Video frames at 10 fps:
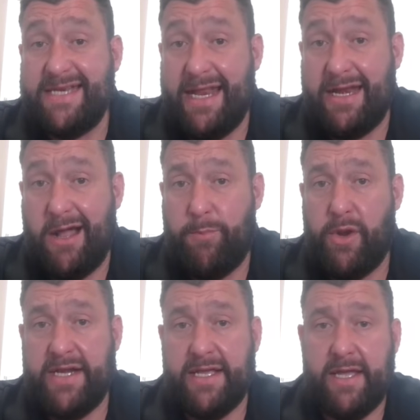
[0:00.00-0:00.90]
net
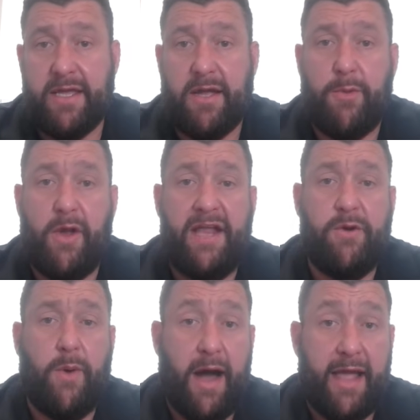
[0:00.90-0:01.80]
operating income, or
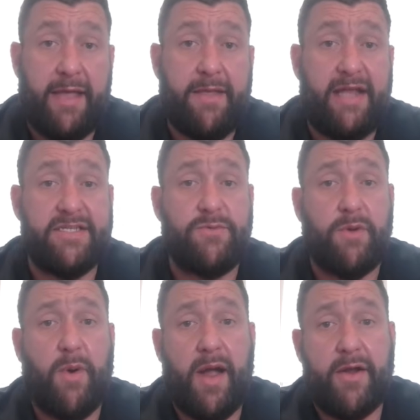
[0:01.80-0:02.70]
NOI, and its
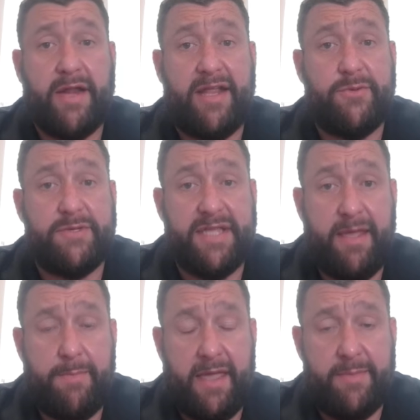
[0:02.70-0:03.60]
required annual
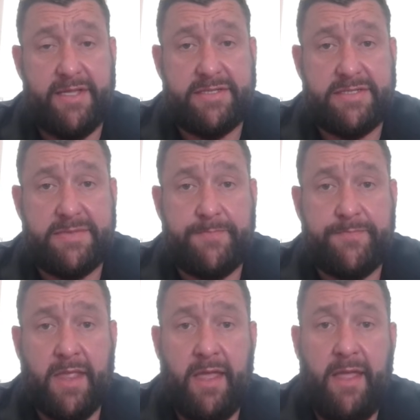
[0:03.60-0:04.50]
debt payments.
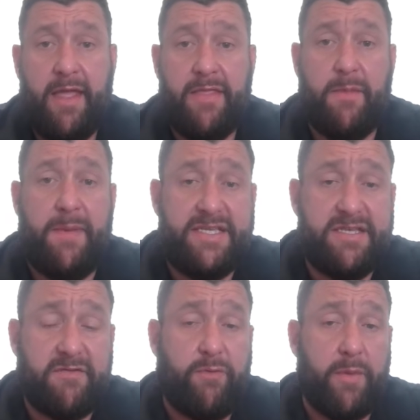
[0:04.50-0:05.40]
And the
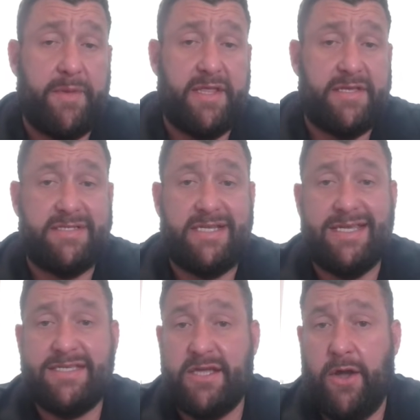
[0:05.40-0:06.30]
basic formula is
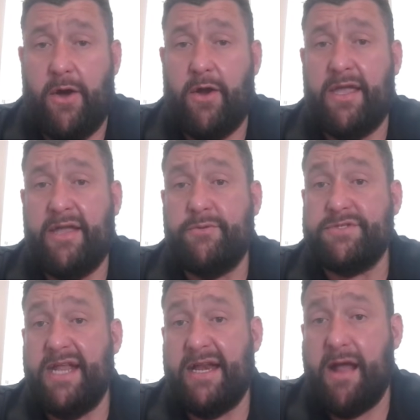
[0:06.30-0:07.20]
DSCR
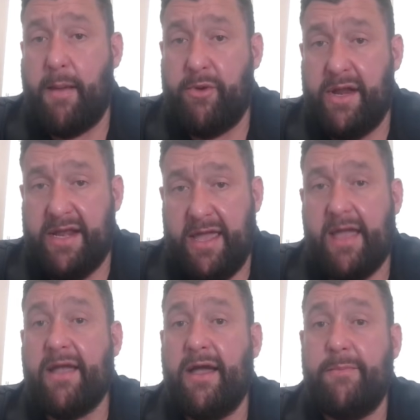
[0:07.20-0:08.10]
equals net operating
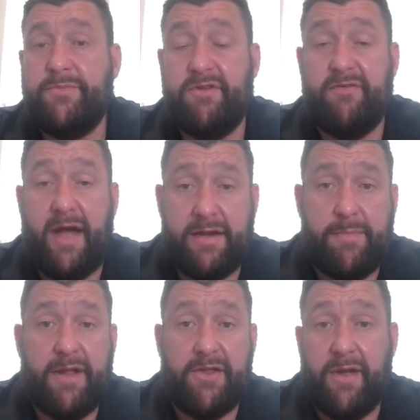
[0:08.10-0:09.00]
income
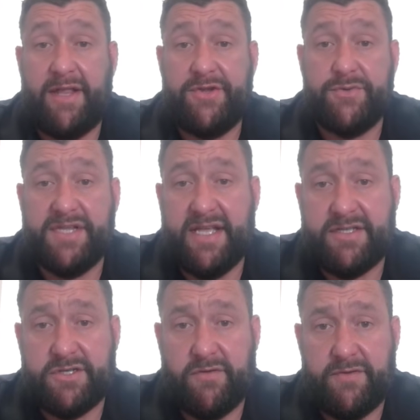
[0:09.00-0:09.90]
divided by your annual
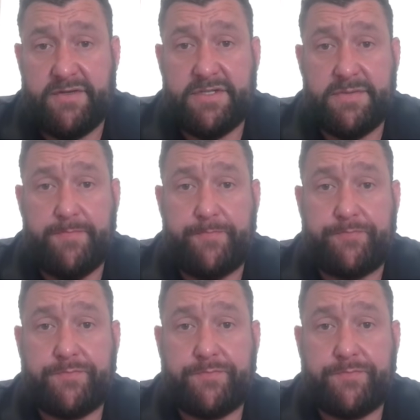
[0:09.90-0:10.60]
debt service.